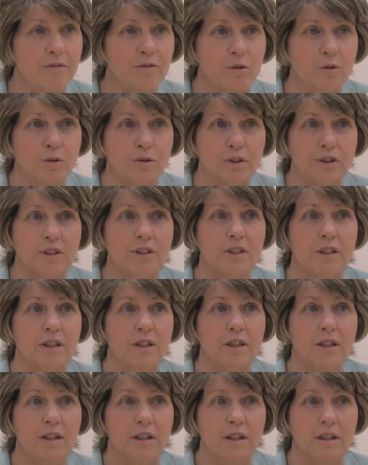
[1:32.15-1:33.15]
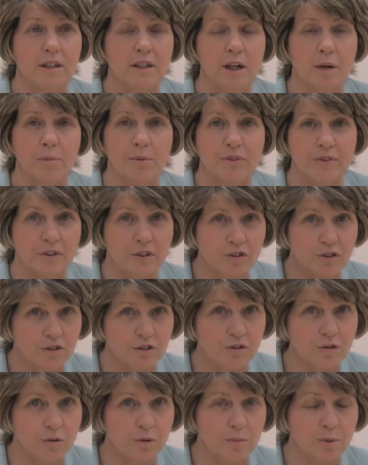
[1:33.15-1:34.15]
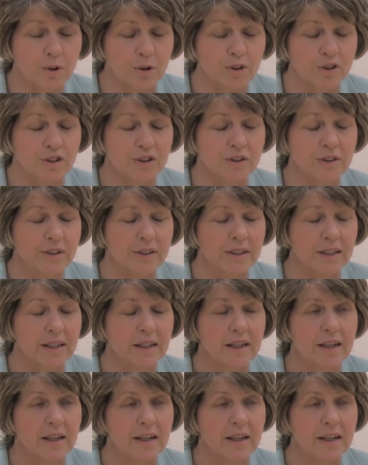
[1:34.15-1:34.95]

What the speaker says: voted in opposition to abortion,